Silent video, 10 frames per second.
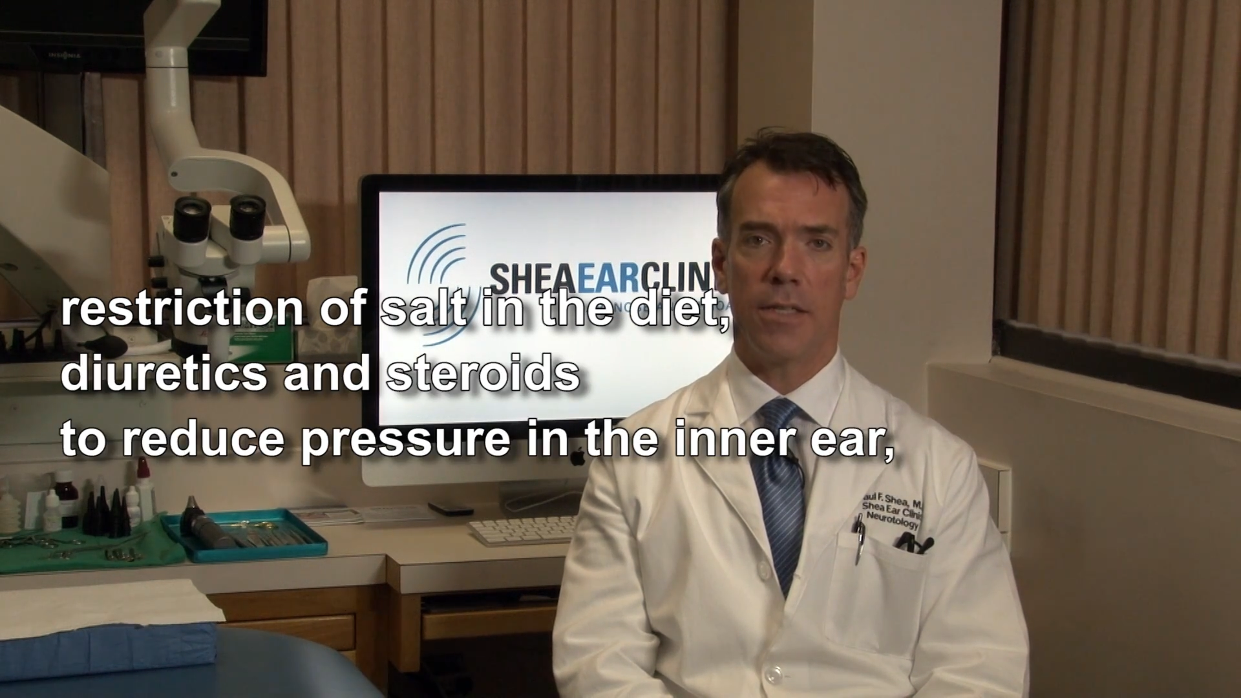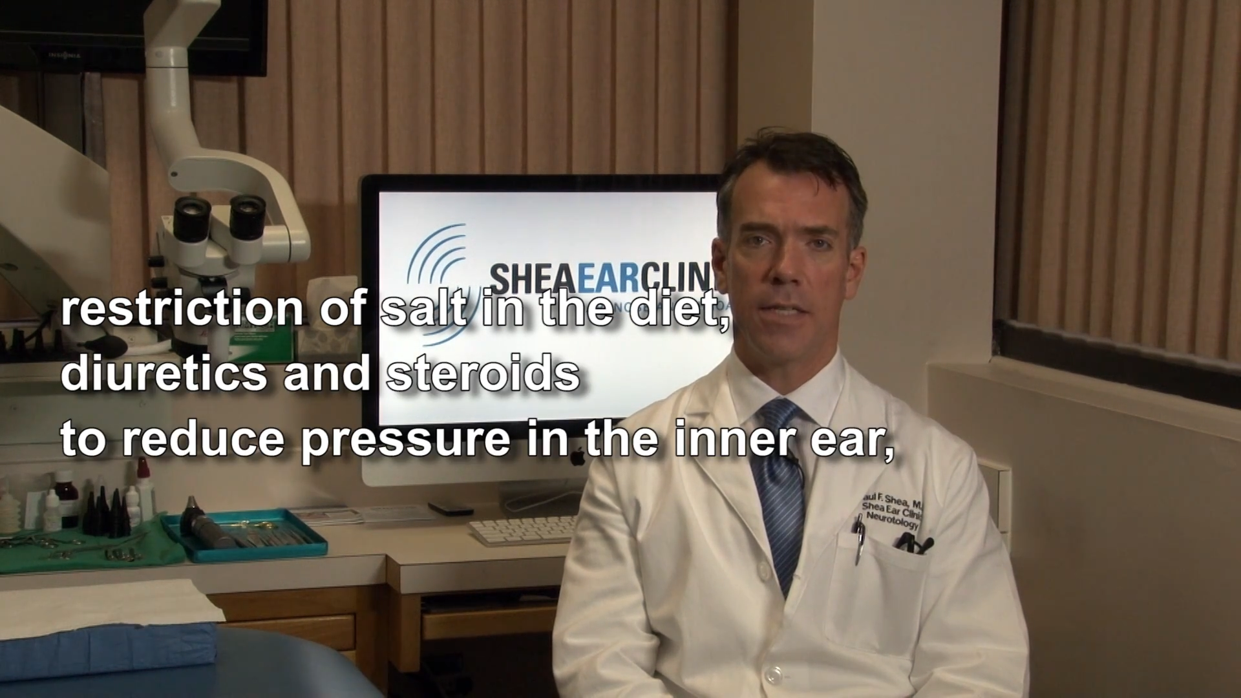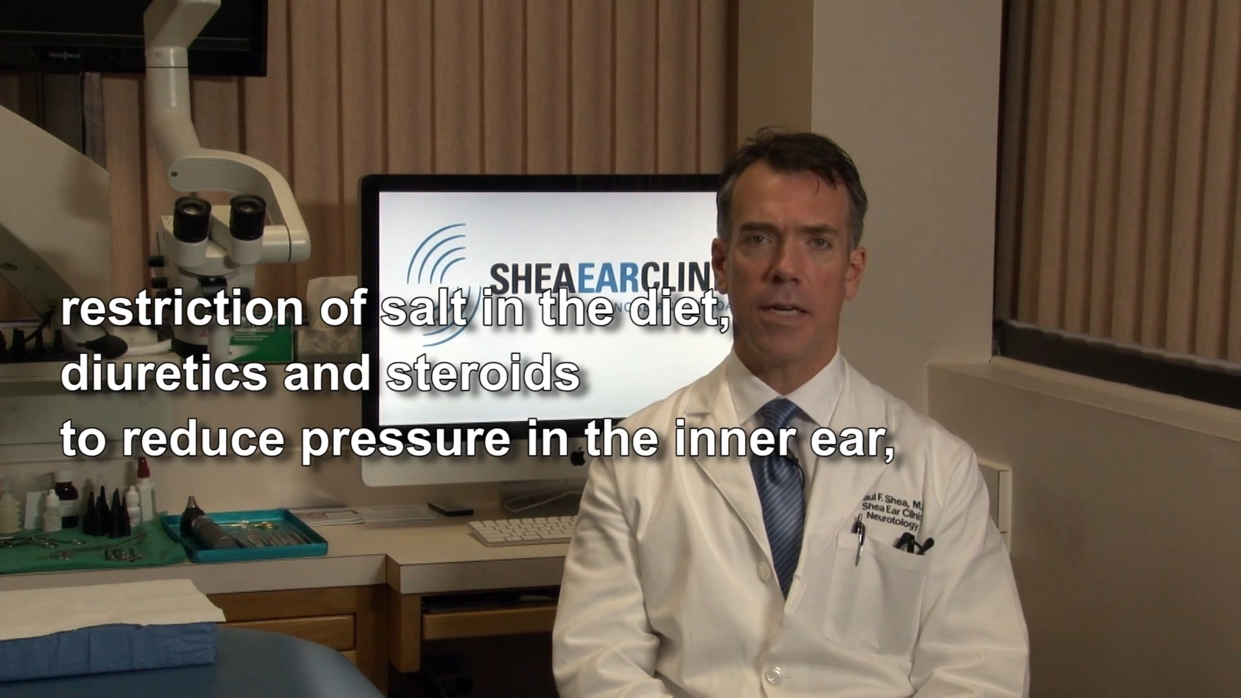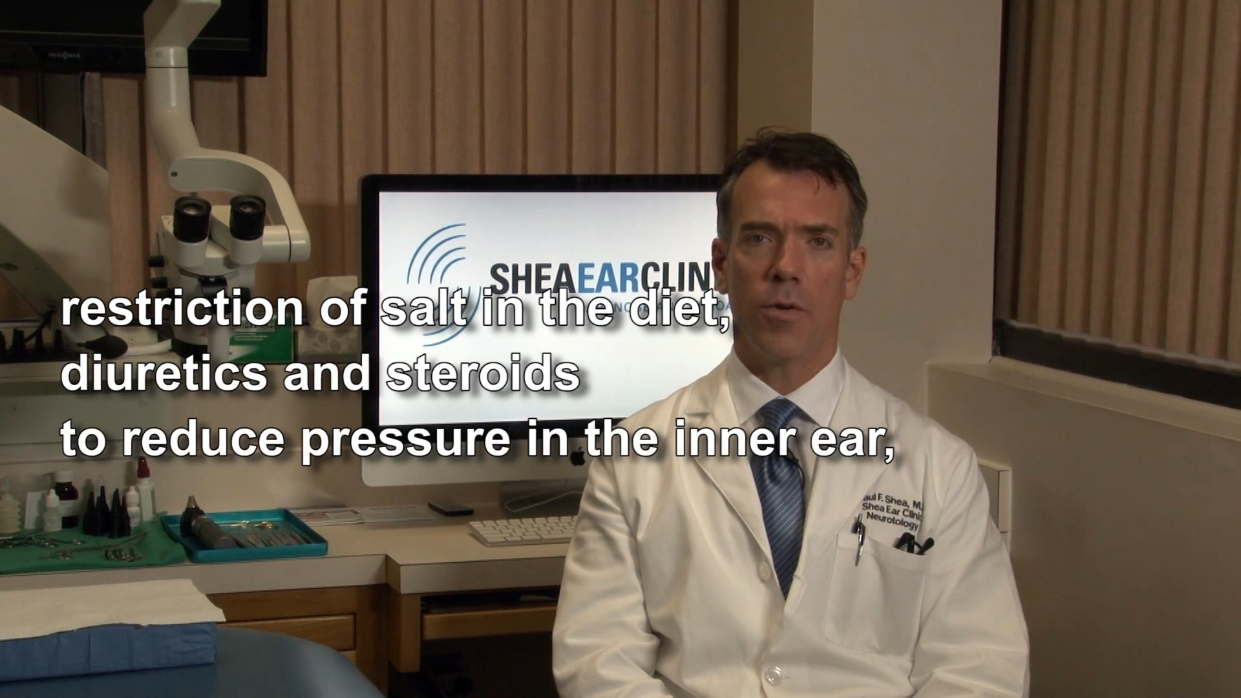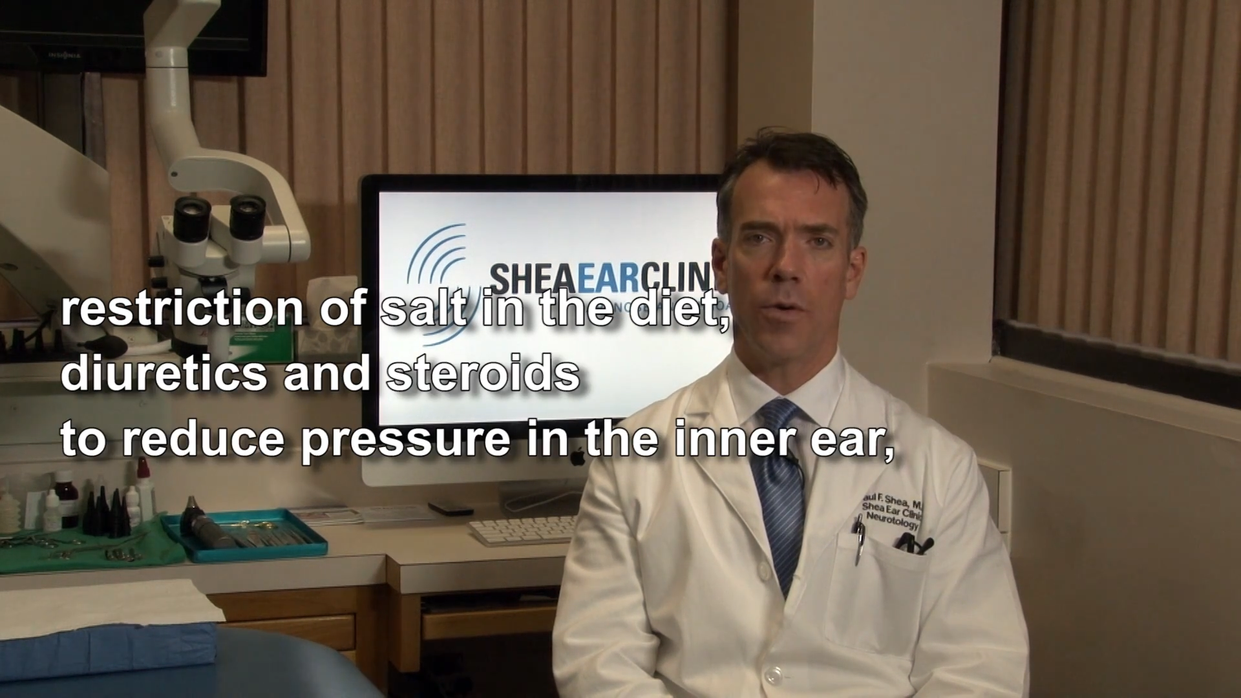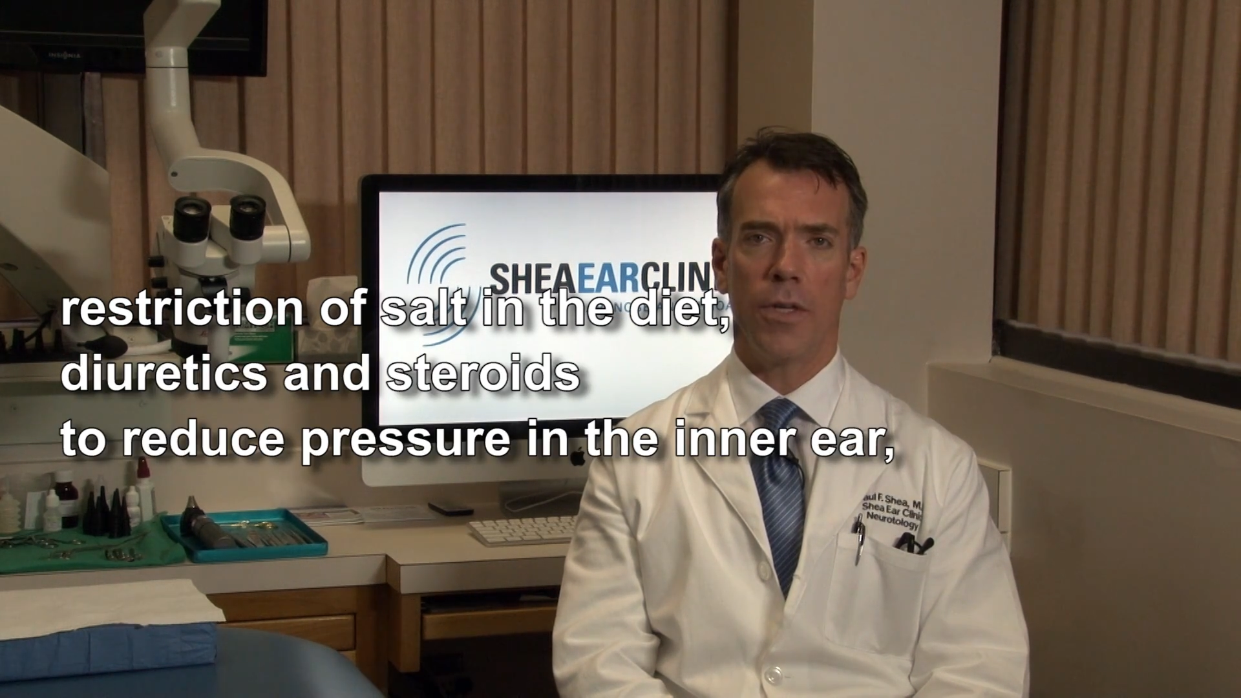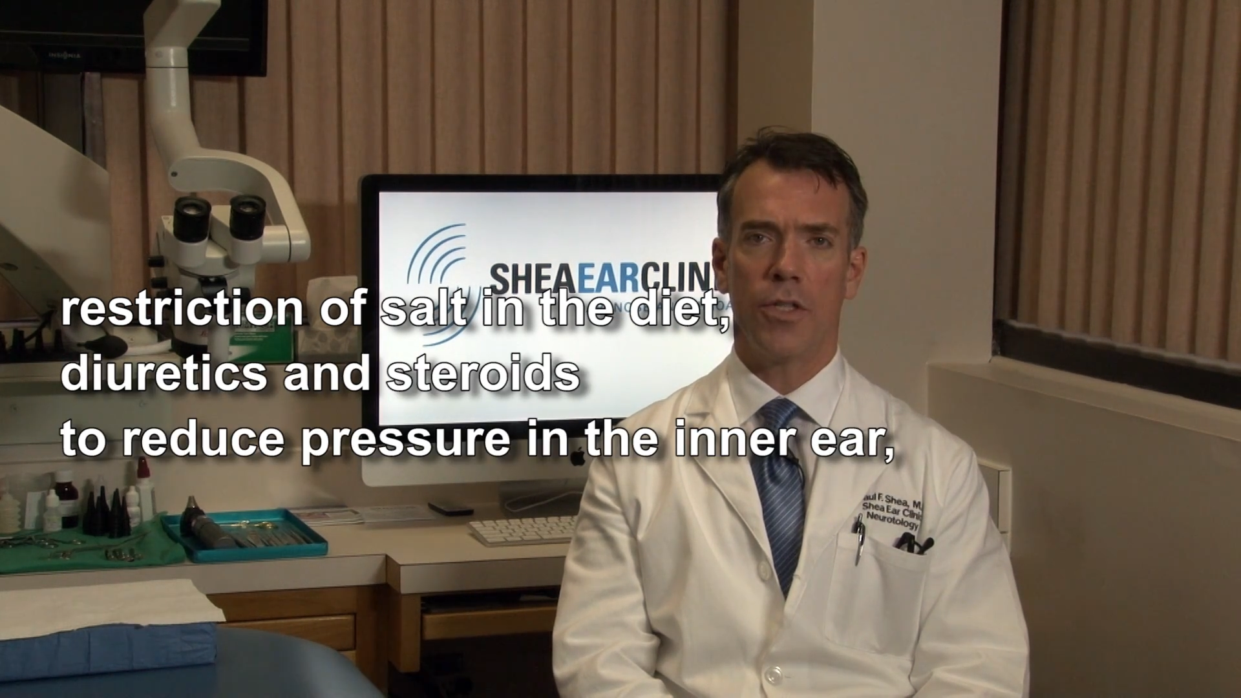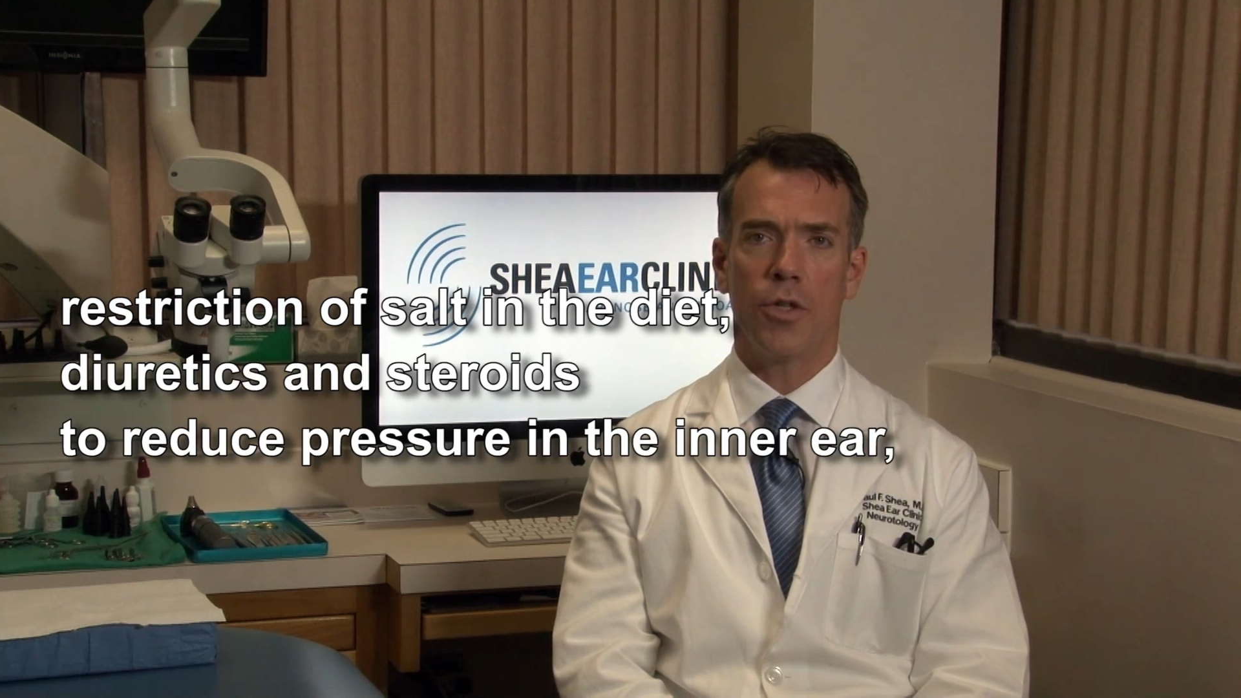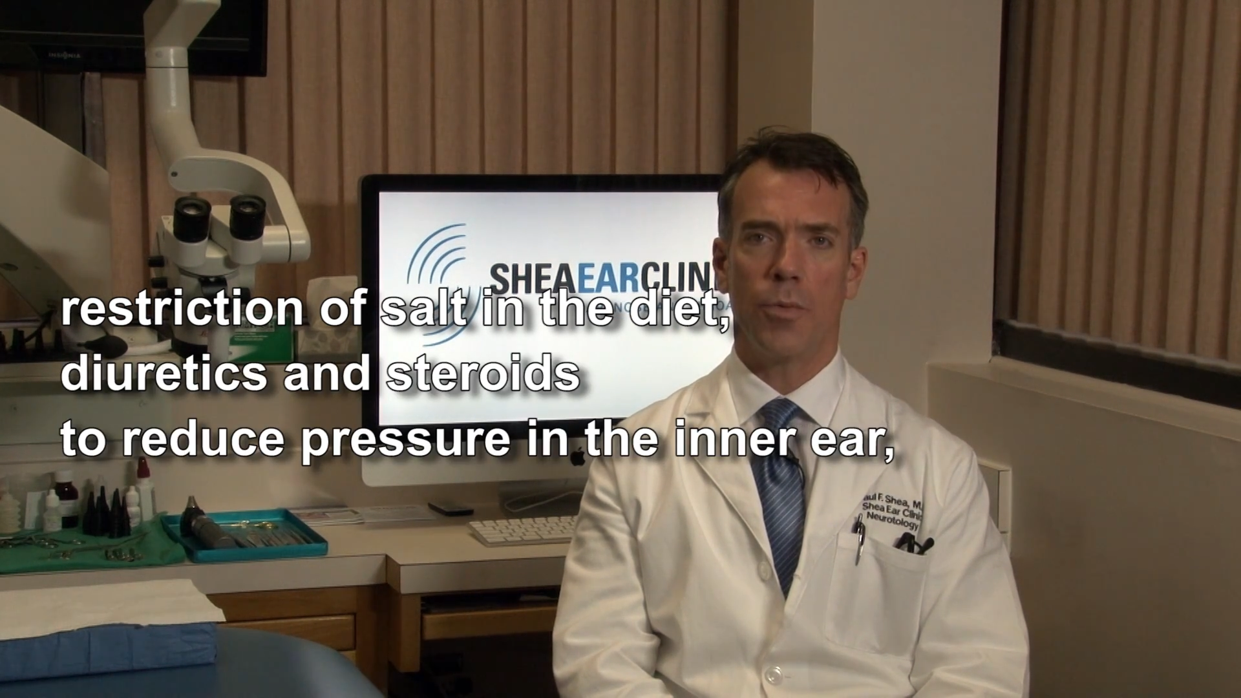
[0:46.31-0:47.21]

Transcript: steroids